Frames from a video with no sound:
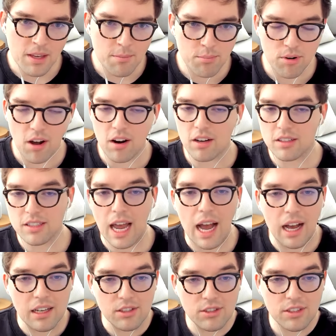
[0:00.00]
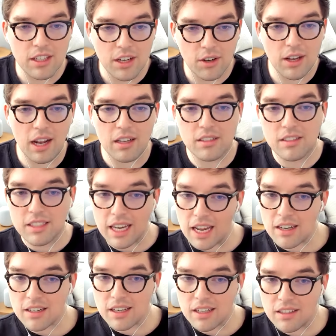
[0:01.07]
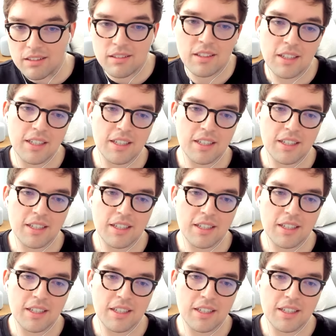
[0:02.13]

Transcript: products as, kind of stand-in,